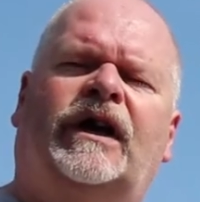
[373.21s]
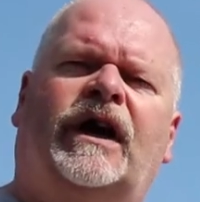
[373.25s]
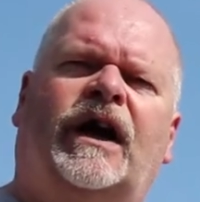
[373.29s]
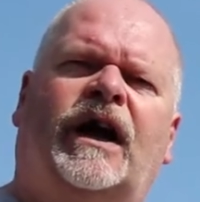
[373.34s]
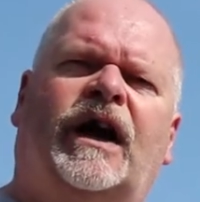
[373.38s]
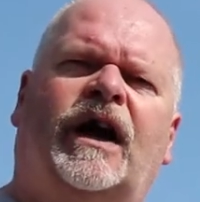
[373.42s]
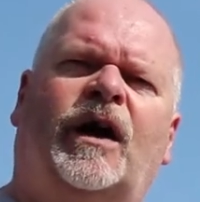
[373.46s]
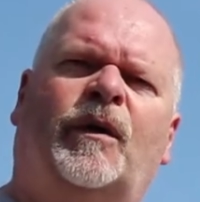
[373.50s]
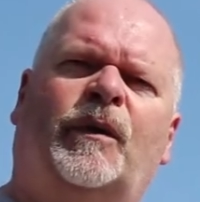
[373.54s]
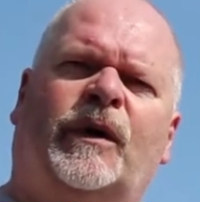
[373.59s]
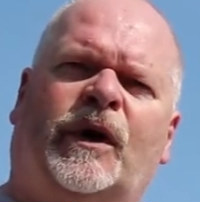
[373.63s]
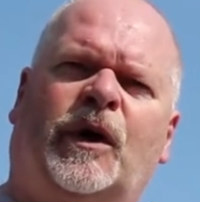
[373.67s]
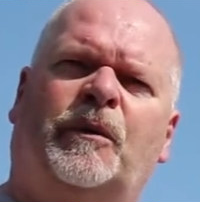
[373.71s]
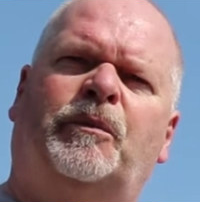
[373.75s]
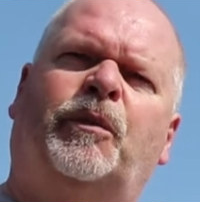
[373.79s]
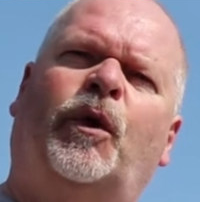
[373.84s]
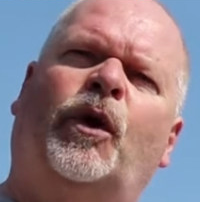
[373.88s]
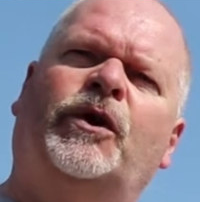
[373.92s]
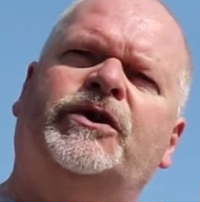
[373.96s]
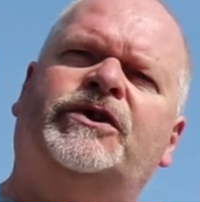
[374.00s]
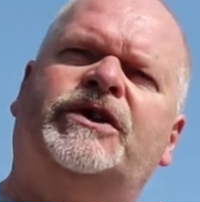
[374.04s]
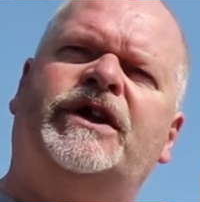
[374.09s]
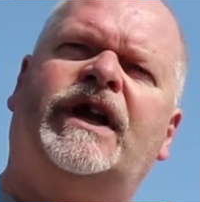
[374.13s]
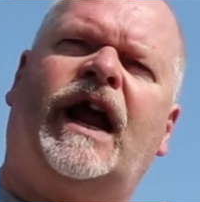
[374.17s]
Uh, when I
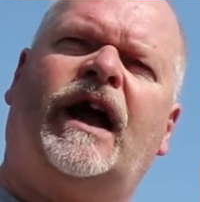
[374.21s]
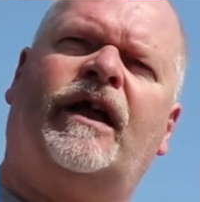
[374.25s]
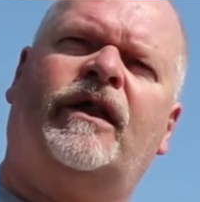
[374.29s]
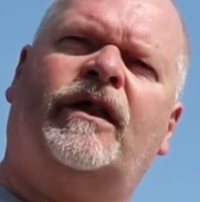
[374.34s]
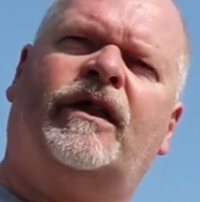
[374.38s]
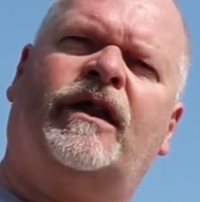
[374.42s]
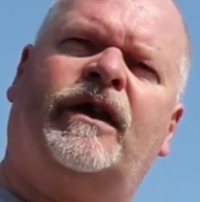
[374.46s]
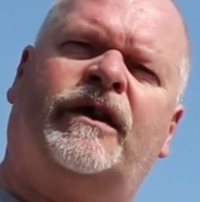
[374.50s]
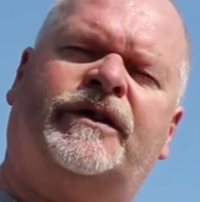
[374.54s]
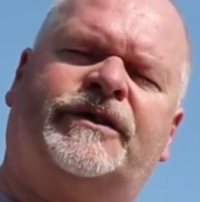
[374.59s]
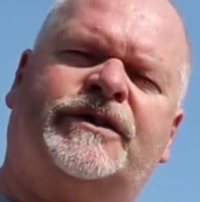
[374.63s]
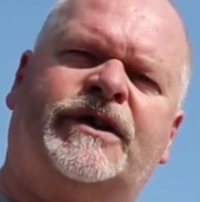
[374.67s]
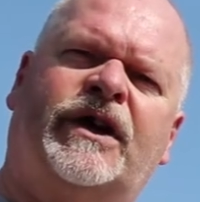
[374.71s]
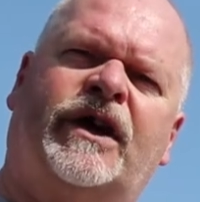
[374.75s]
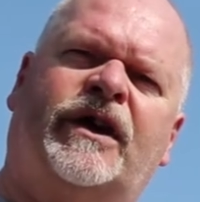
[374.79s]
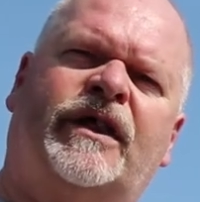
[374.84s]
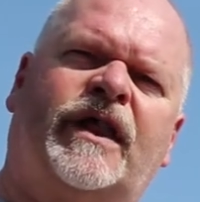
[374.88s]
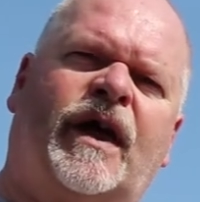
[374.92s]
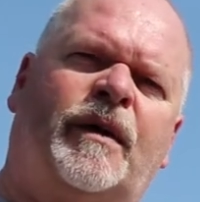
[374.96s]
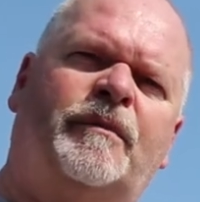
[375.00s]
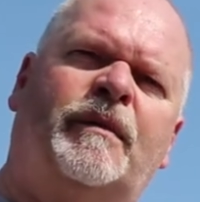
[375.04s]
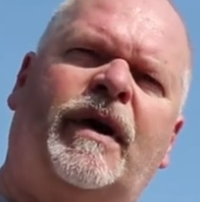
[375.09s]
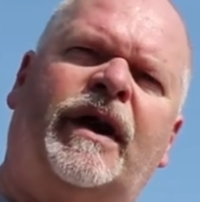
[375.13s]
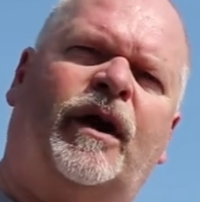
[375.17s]
pointed out that uh,
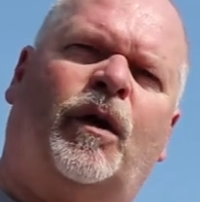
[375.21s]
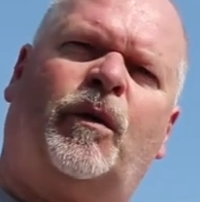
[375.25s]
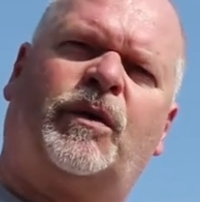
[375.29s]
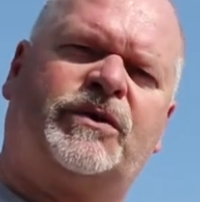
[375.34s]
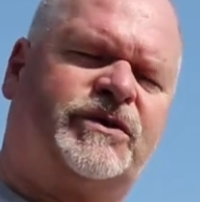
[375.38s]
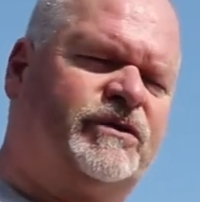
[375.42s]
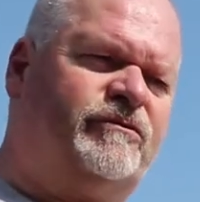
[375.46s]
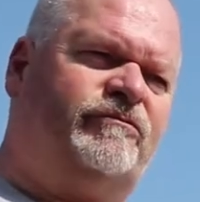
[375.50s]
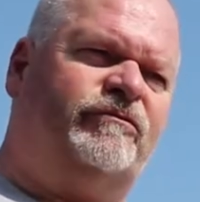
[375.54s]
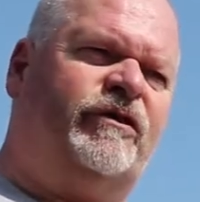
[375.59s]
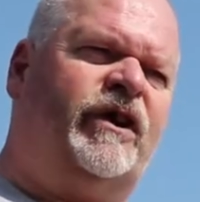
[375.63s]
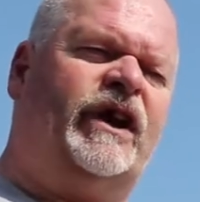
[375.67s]
that meant I wasn't